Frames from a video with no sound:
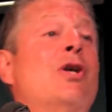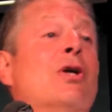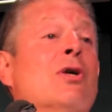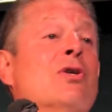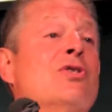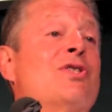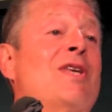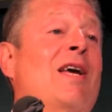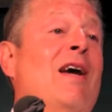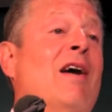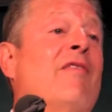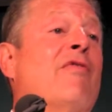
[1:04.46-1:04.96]

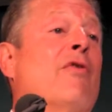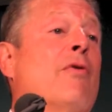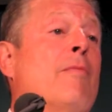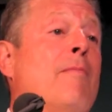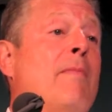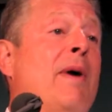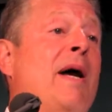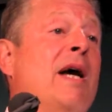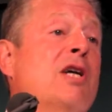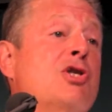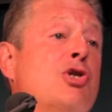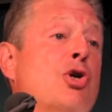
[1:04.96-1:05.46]
years ever
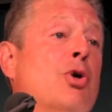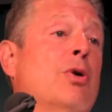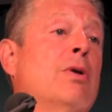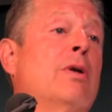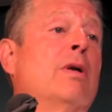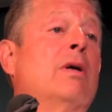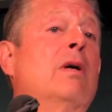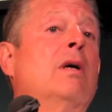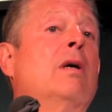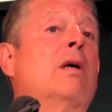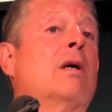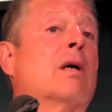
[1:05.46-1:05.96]

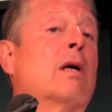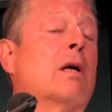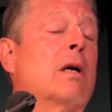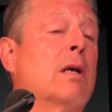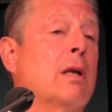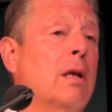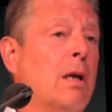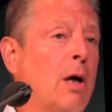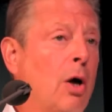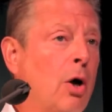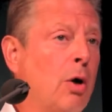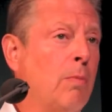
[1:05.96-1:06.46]
measured
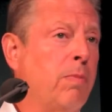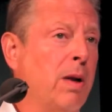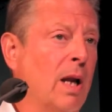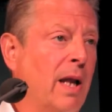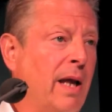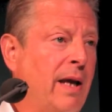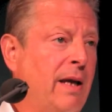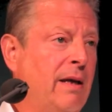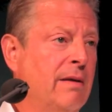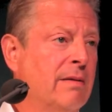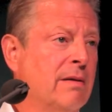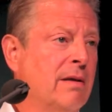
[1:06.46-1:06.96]

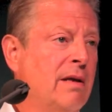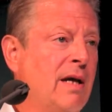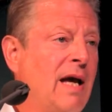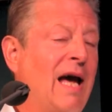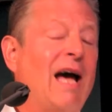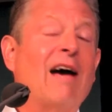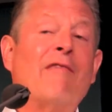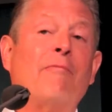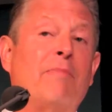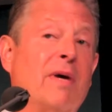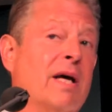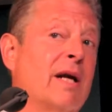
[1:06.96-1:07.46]
globally
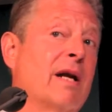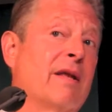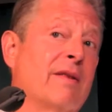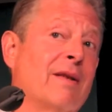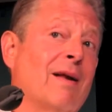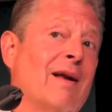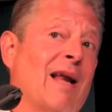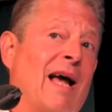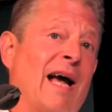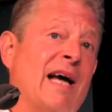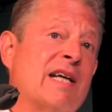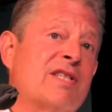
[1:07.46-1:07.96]
have been in
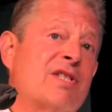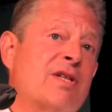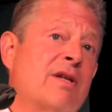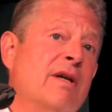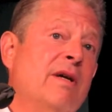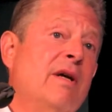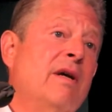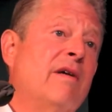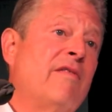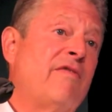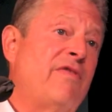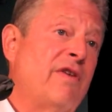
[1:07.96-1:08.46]
the last
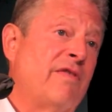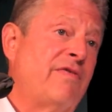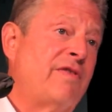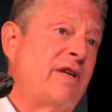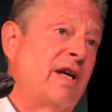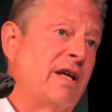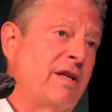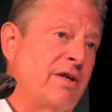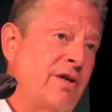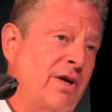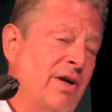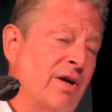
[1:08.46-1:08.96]

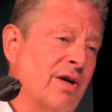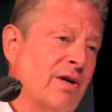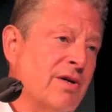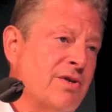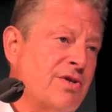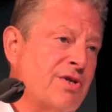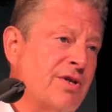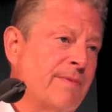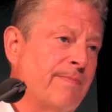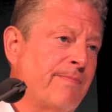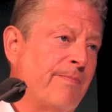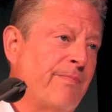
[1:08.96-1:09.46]
15
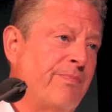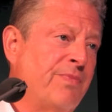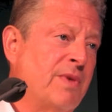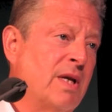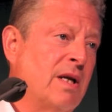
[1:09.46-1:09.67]
years.